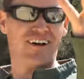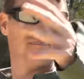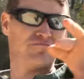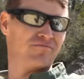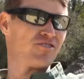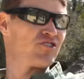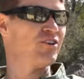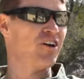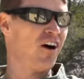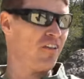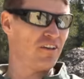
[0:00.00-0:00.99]
I assure
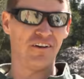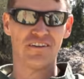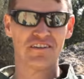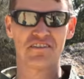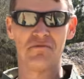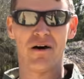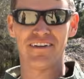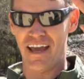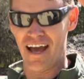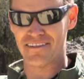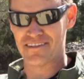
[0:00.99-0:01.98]
y'all that this isn't my
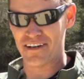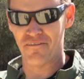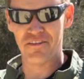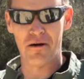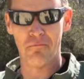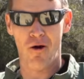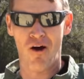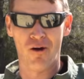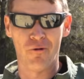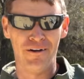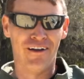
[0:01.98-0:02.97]
dad's stuff that I'm
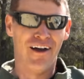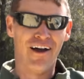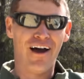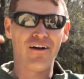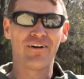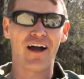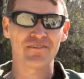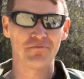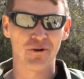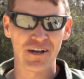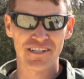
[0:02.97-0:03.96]
borrowing. I forgot
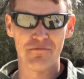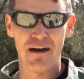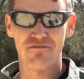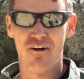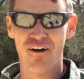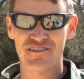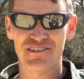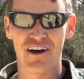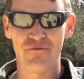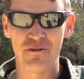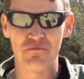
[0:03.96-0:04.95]
to bring some FR
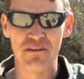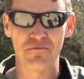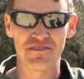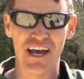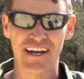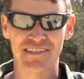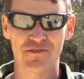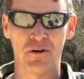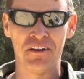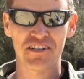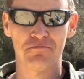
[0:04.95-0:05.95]
stuff with me from Texas.
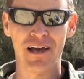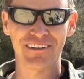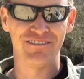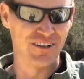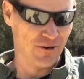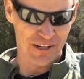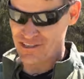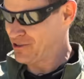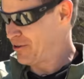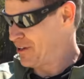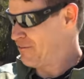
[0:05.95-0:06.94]
Wasn't expecting to do any
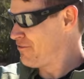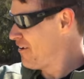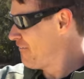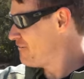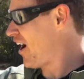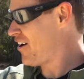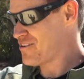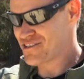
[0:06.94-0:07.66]
sort of fire